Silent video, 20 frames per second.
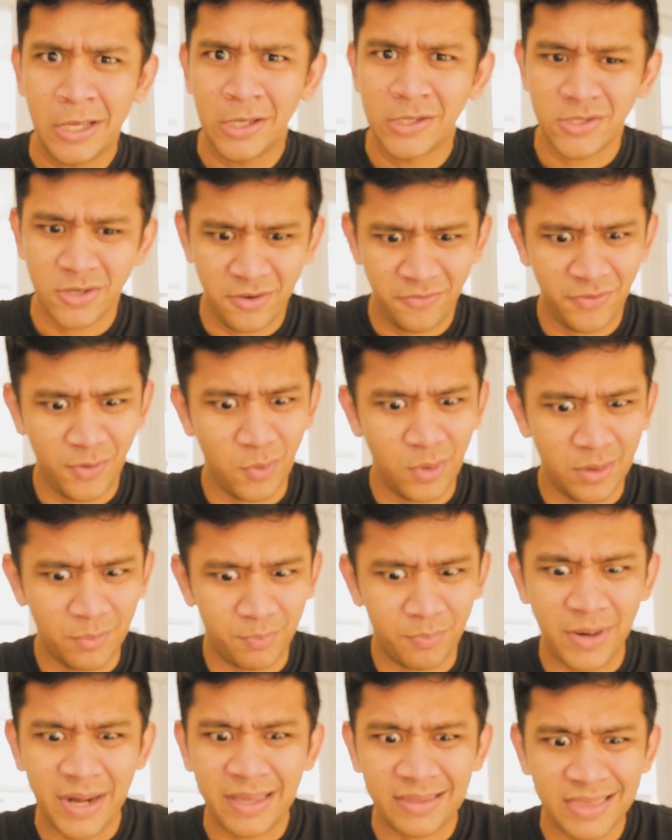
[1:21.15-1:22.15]
So if you want
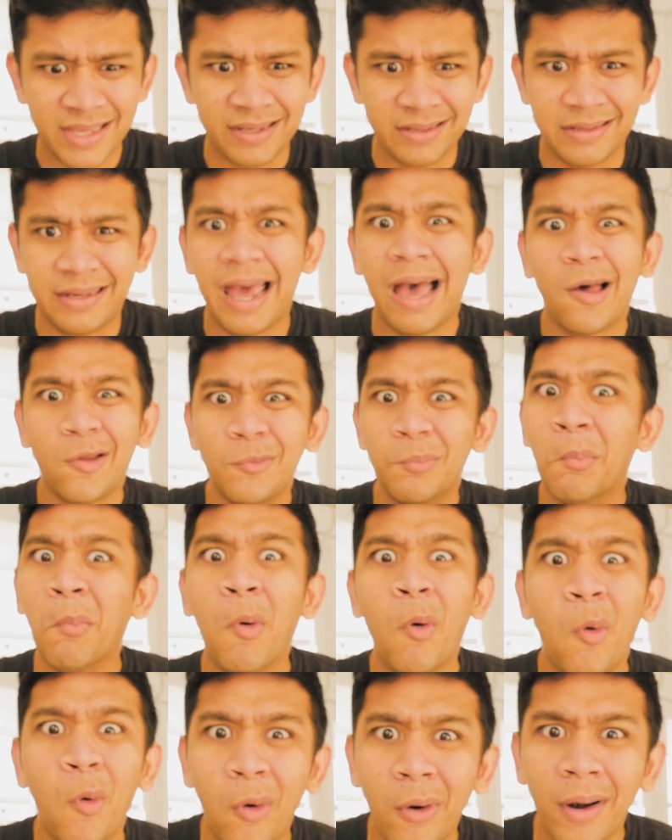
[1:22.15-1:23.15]
to break that down
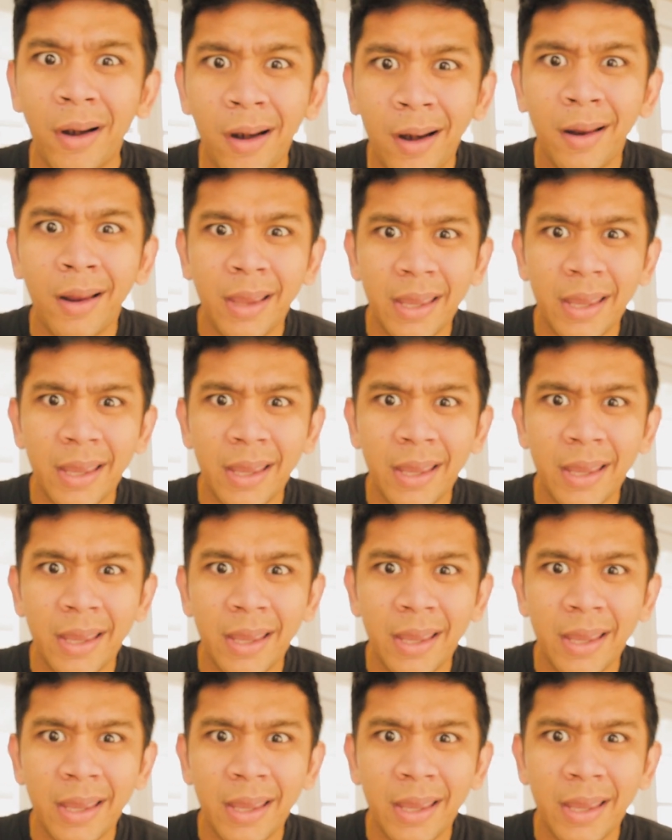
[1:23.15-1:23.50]
more,